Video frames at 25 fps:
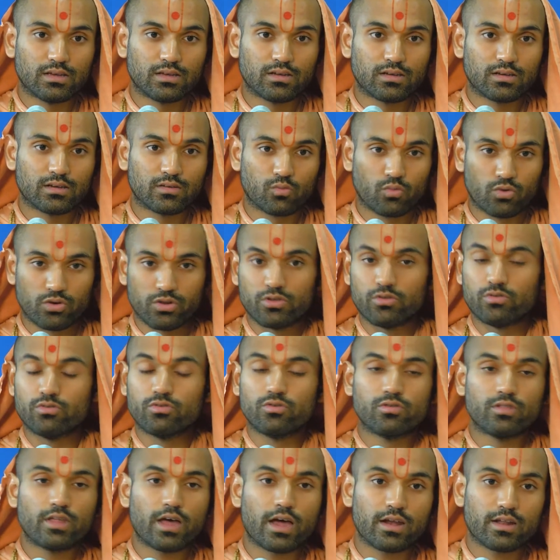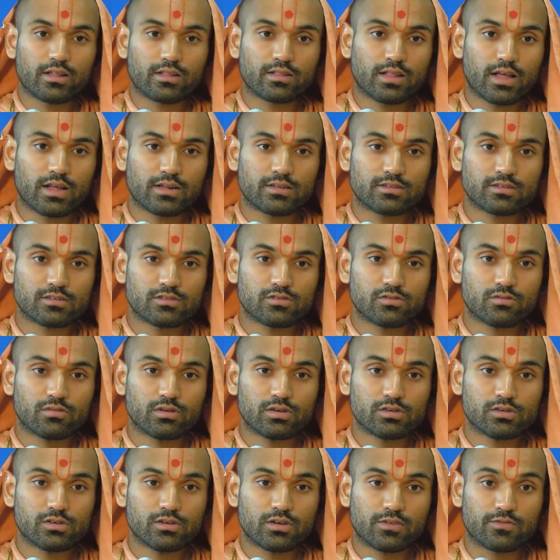Would you do that in that
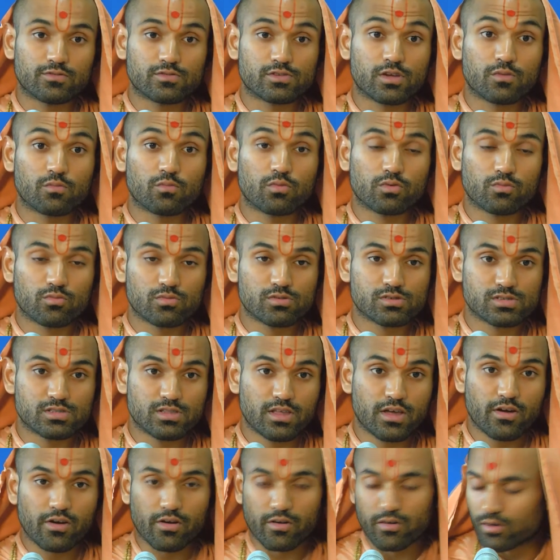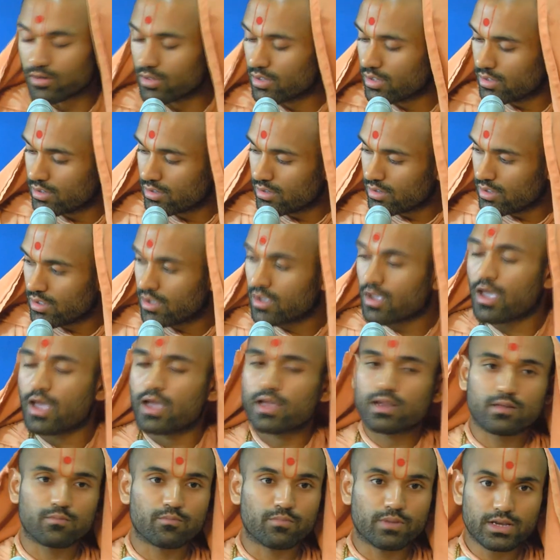situation if someone was there, had
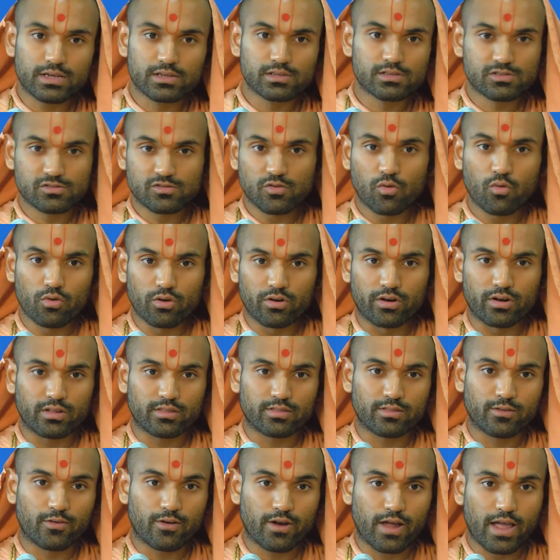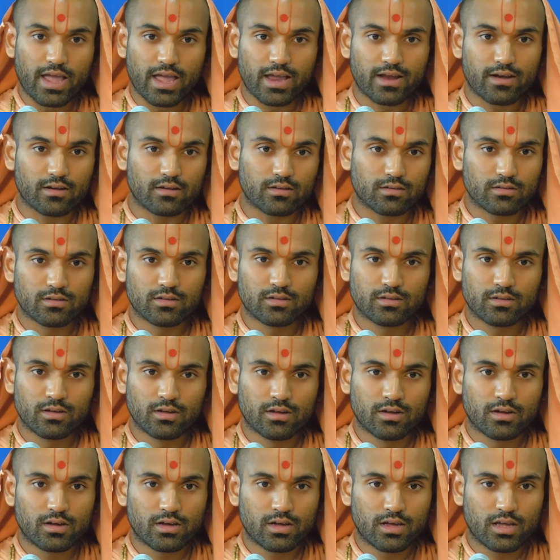a big sword in their hand,
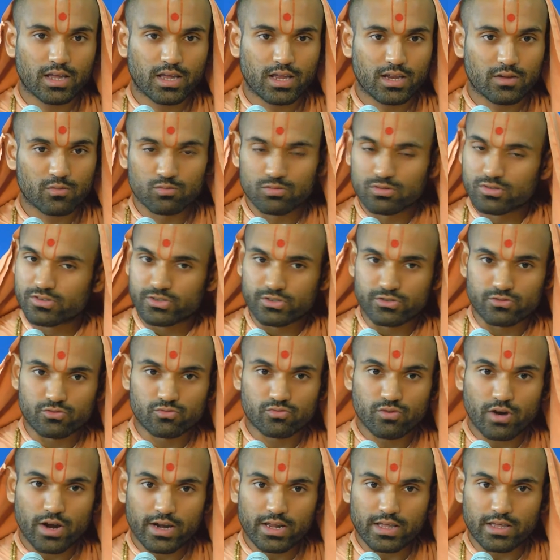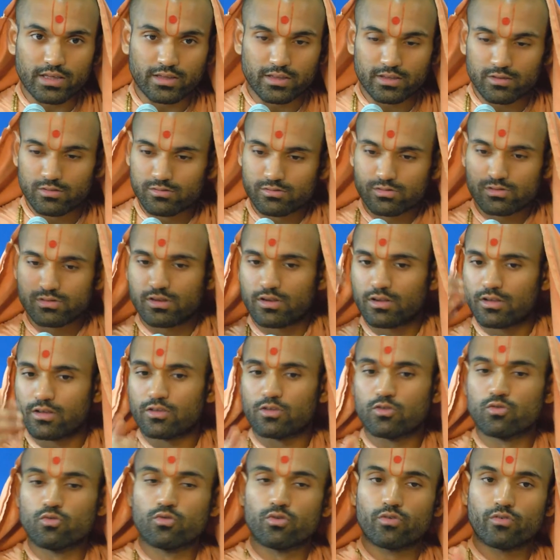and was just ready? He was.
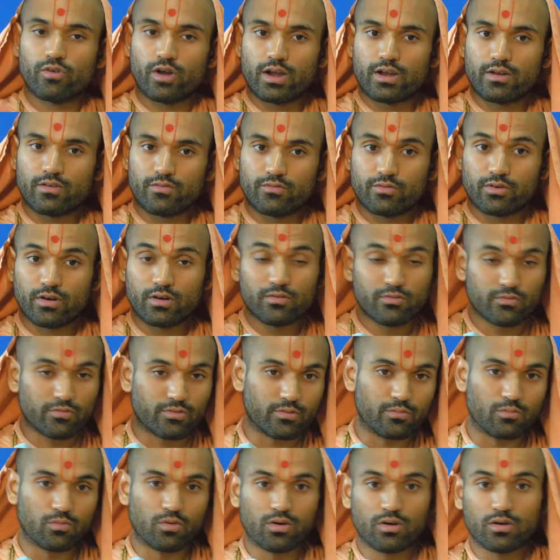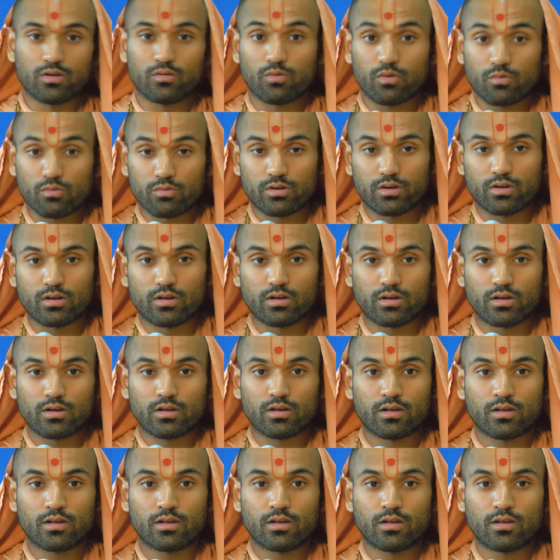You were right in front of him. What if I
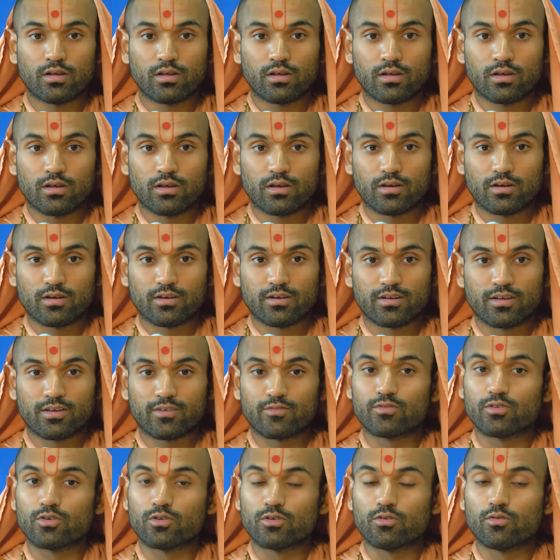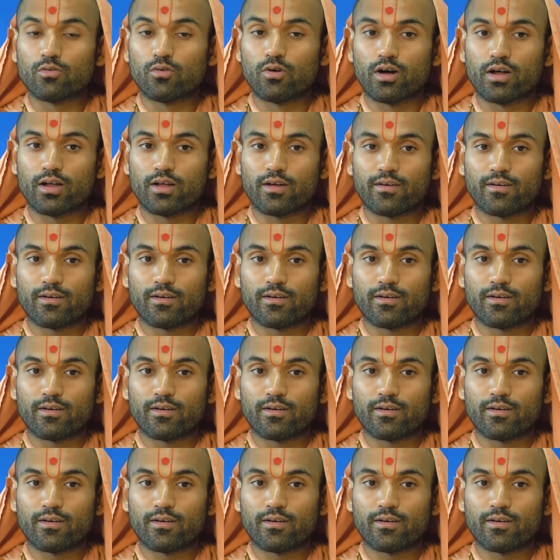knew. If you knew what?